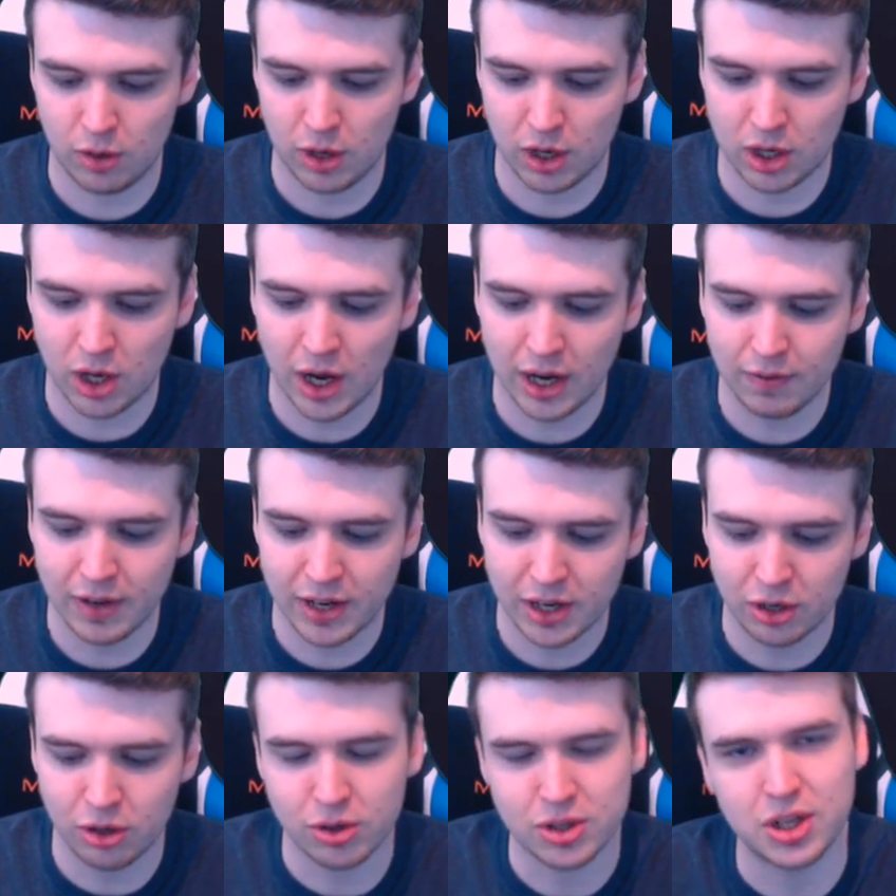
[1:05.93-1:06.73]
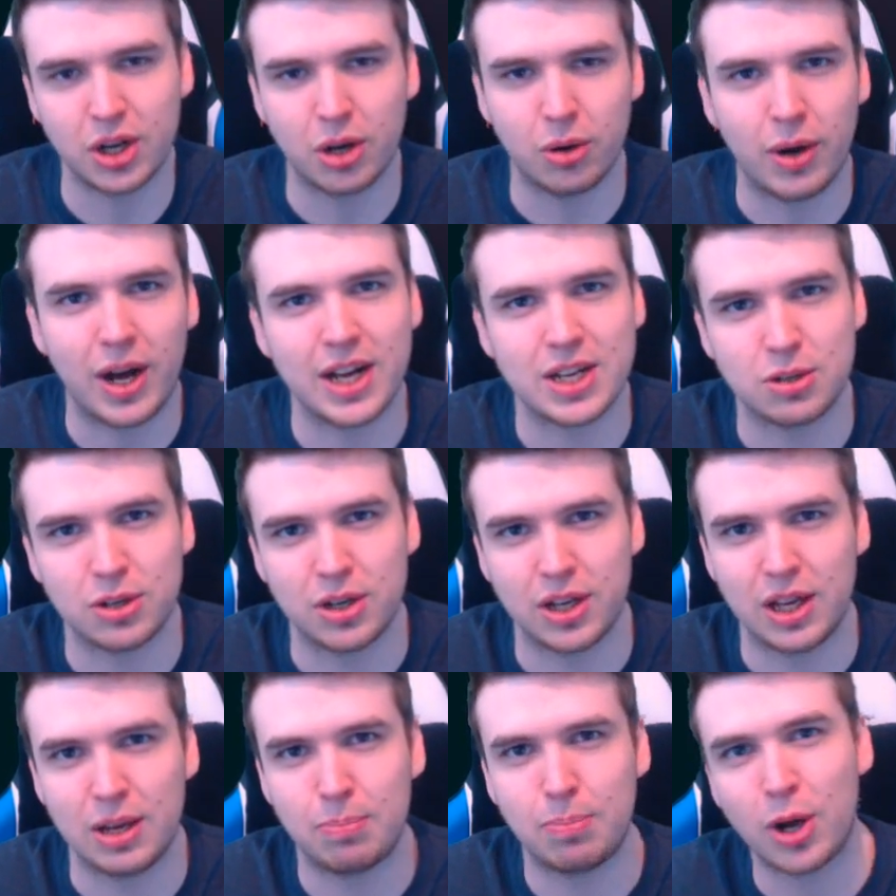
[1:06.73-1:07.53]
kind of like a Nocturne
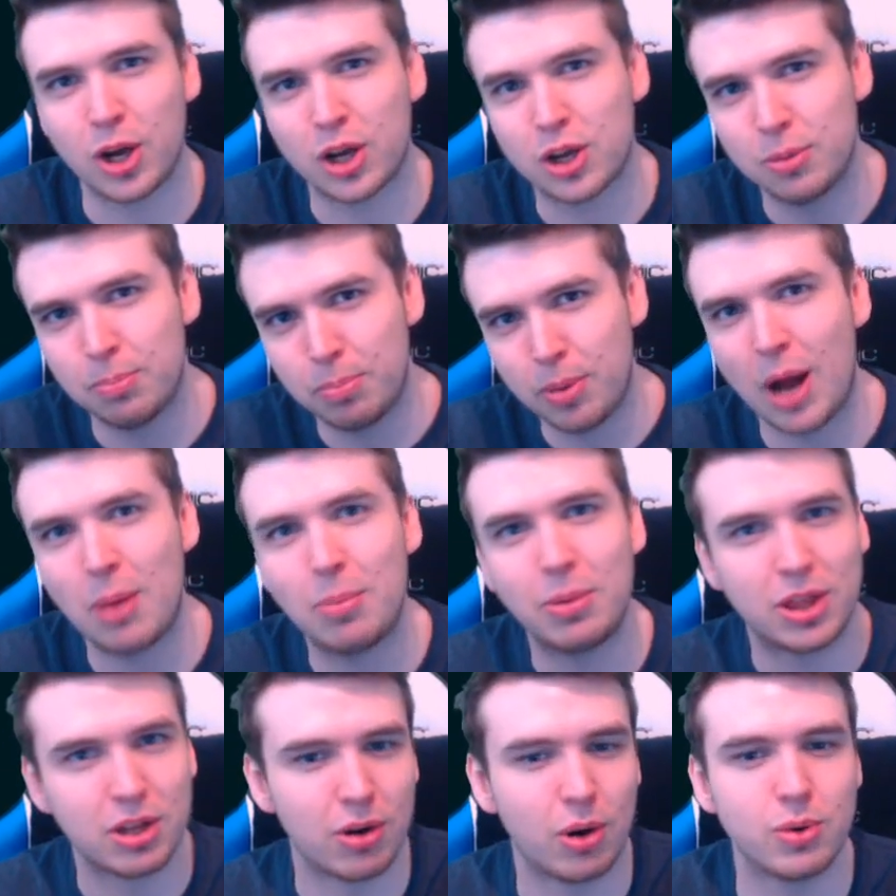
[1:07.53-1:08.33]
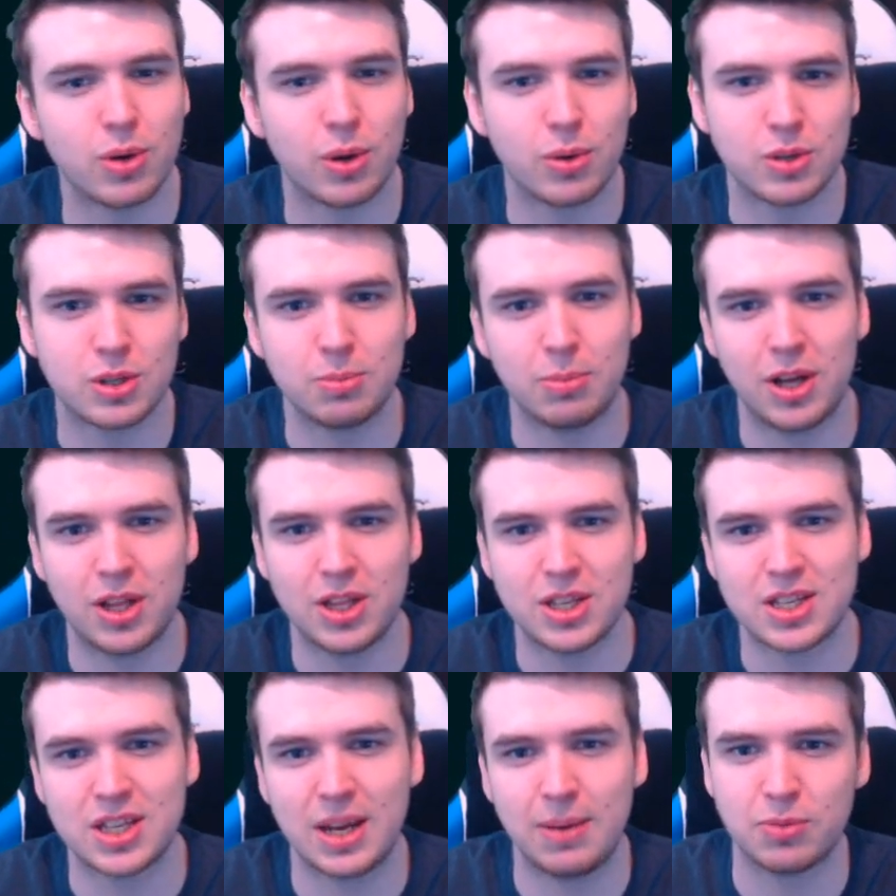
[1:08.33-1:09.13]
actually, but combined with her old ultimate at the
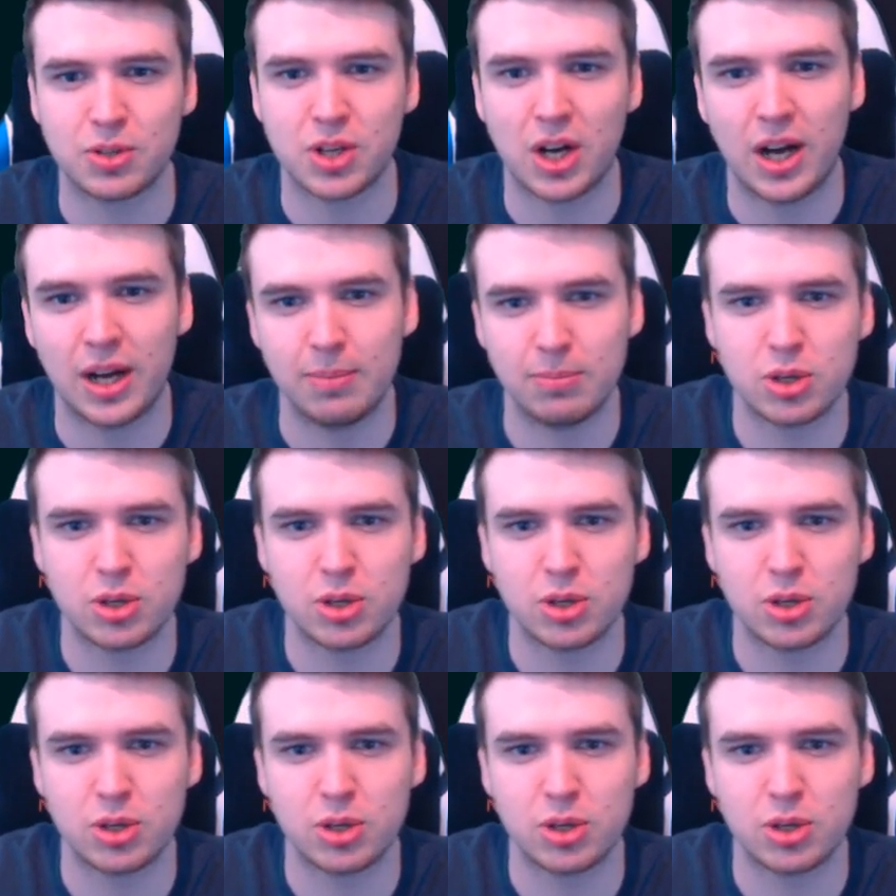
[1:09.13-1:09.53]
same time.